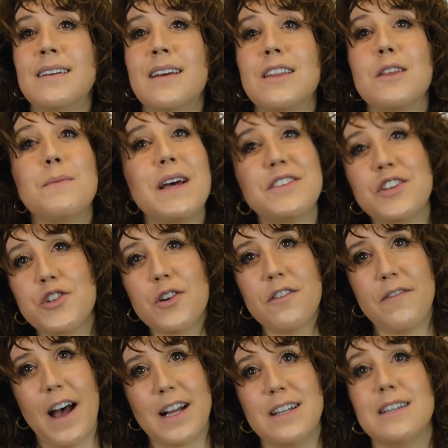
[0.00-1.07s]
The messenger
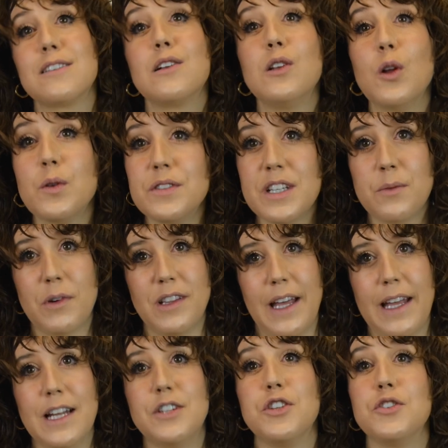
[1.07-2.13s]
effect is closely
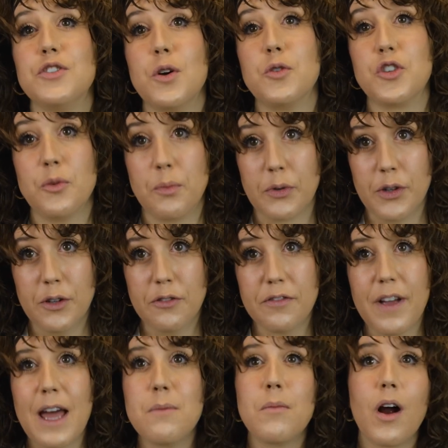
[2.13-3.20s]
related to social proof,
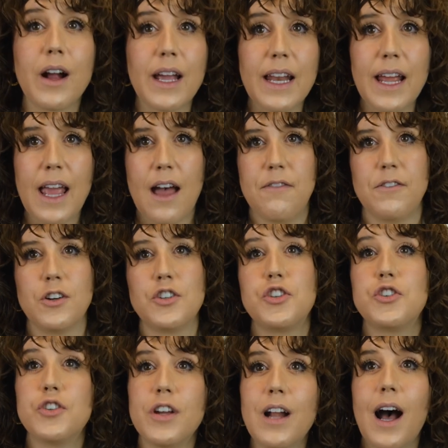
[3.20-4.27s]
and marketing efforts
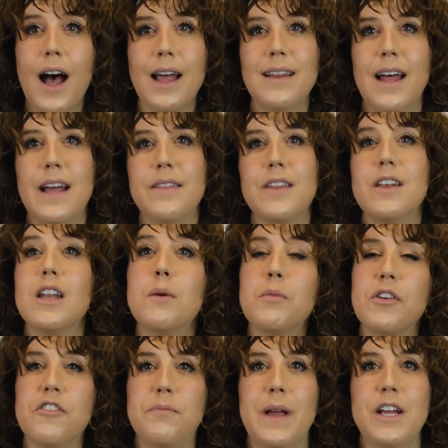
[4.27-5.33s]
should highlight the
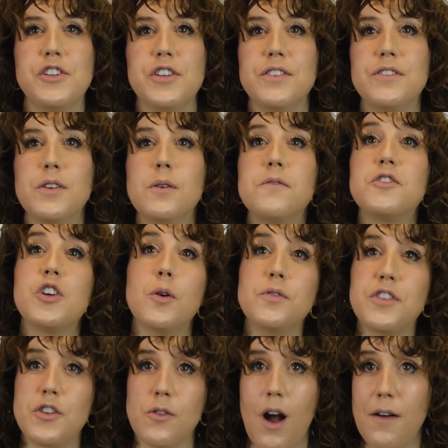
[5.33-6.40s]
number of patients who have
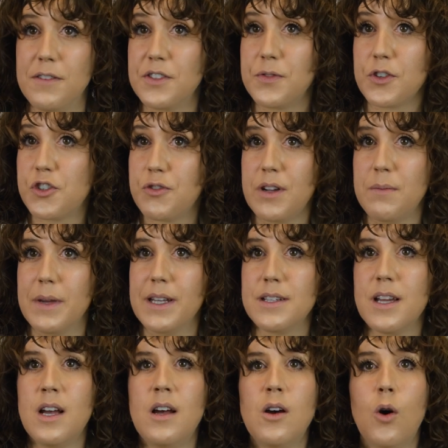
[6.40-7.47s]
chosen your office for treatment,
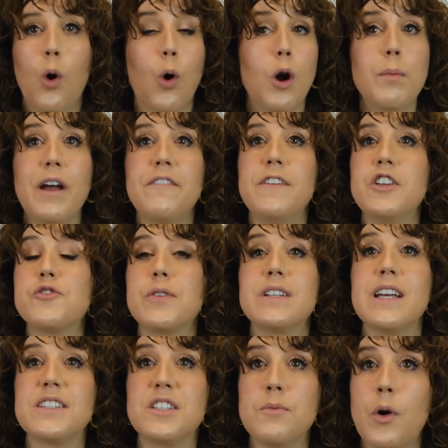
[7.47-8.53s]
or by featuring
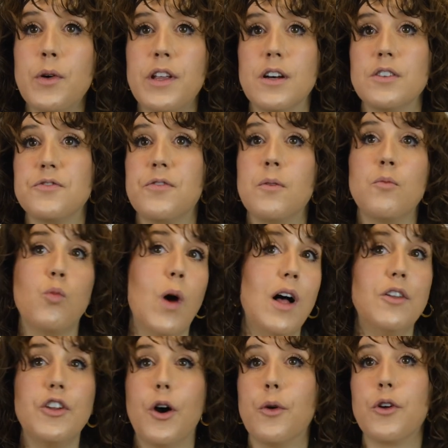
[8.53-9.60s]
testimonials from
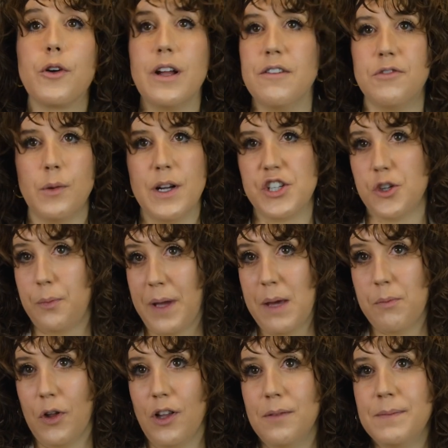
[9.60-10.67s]
well-known or influential
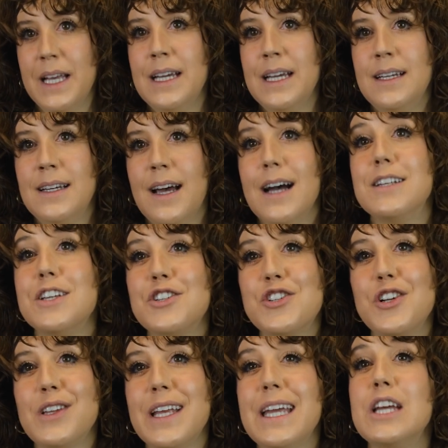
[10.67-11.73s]
people.
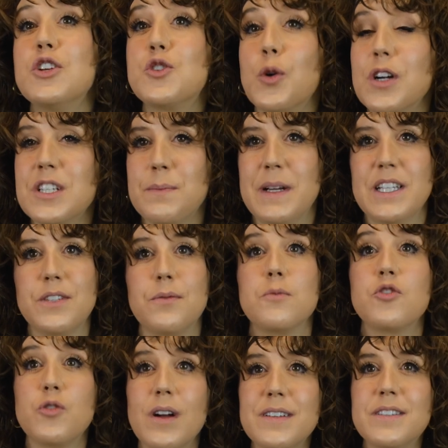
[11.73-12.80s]
Additionally, endorsements from
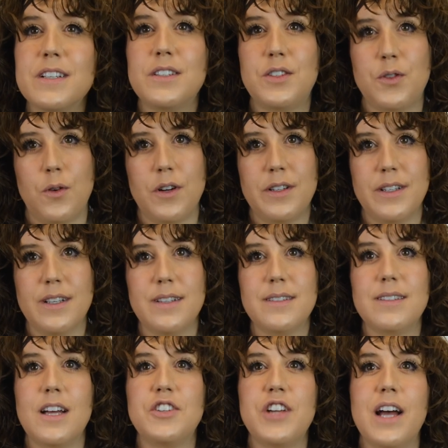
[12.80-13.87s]
trusted sources,
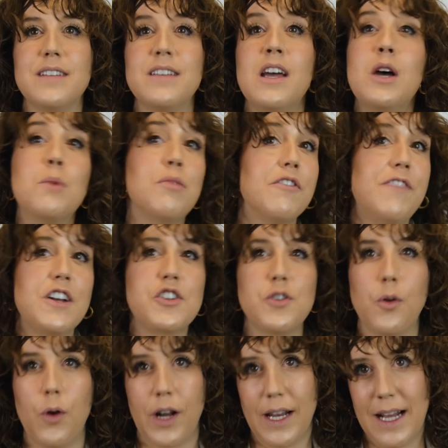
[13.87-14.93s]
such as
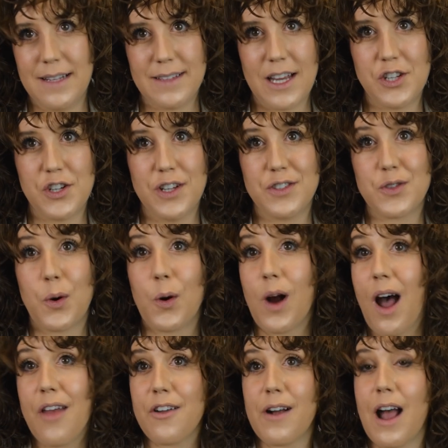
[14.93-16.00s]
professional organizations
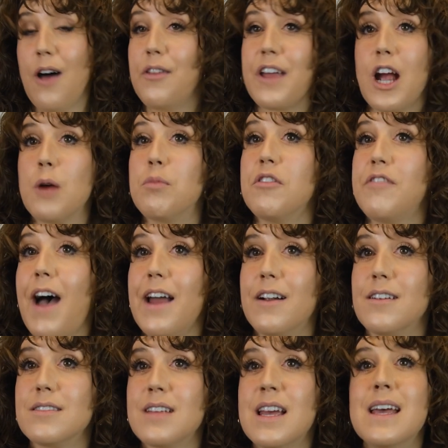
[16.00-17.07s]
or other healthcare
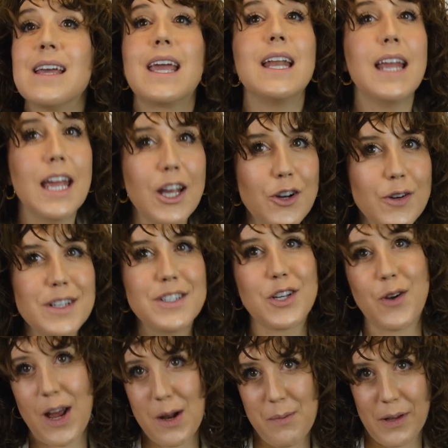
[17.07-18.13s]
providers, can increase the
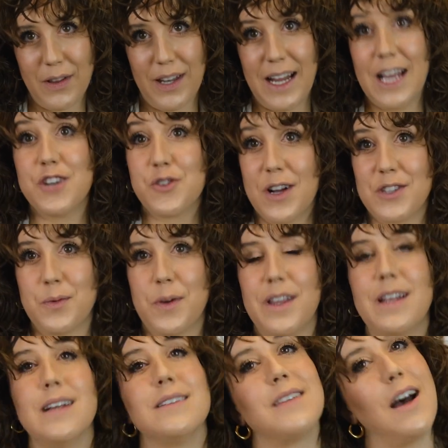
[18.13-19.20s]
credibility and
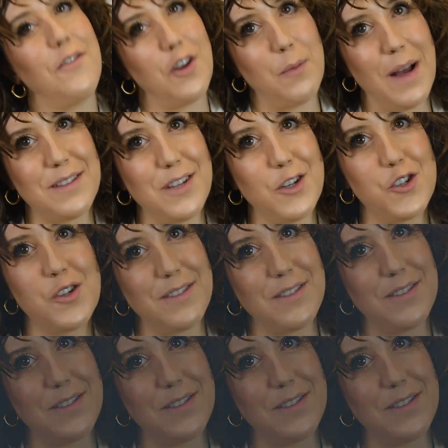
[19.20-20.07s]
trustworthiness of your message.